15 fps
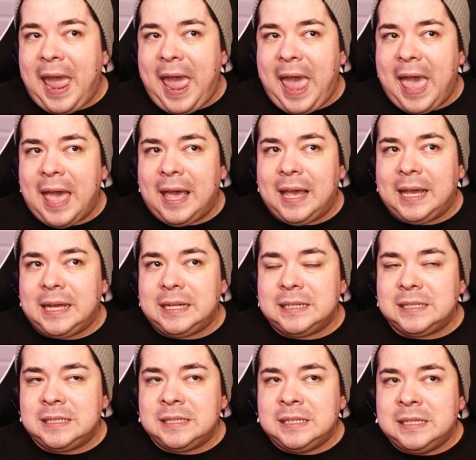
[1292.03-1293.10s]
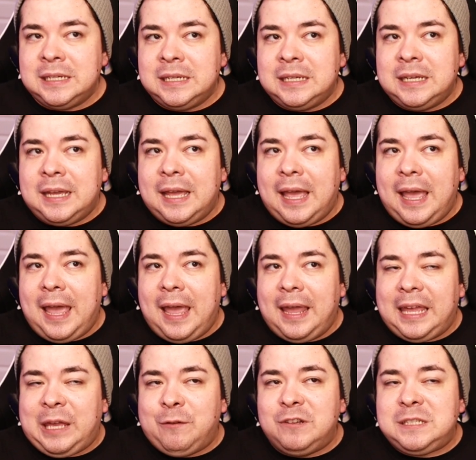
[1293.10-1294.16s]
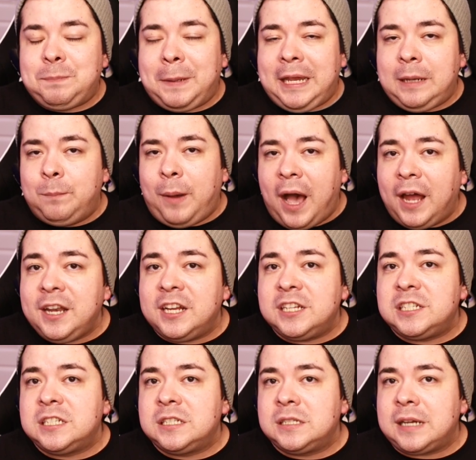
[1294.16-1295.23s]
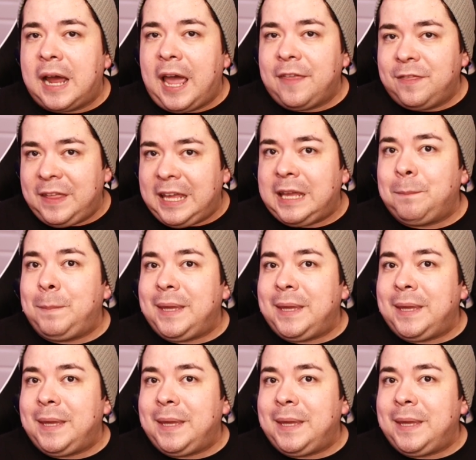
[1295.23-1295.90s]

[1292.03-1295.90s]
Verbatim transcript: And he was being punished, I think,